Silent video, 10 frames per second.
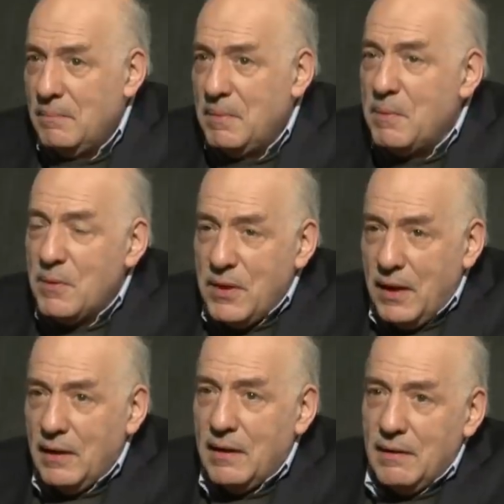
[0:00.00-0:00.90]
People
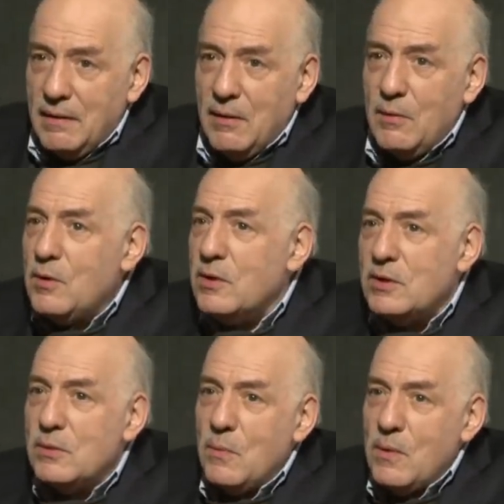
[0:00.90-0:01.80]
think you can
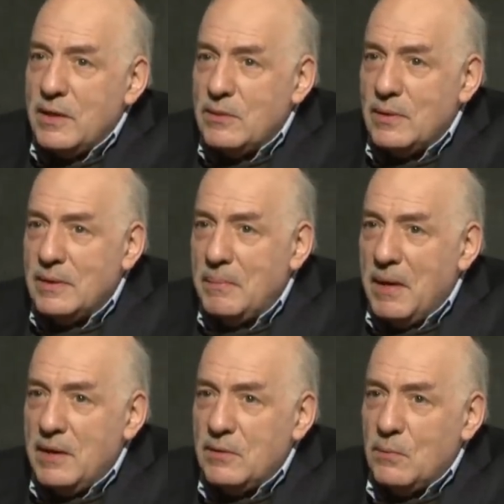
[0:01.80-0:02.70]
just walk into a
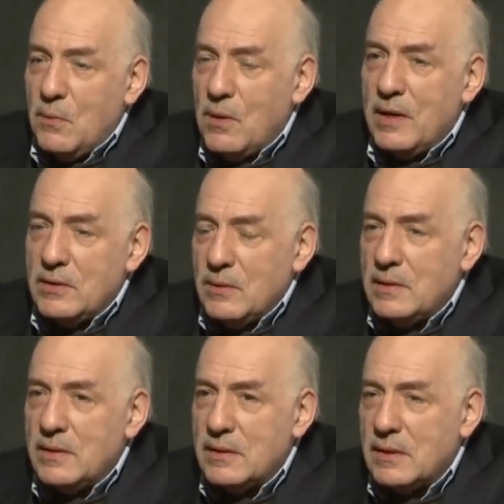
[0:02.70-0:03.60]
debate or walk into a
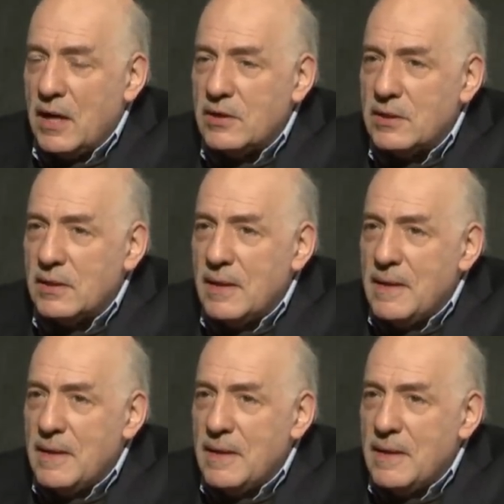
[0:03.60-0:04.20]
discussion.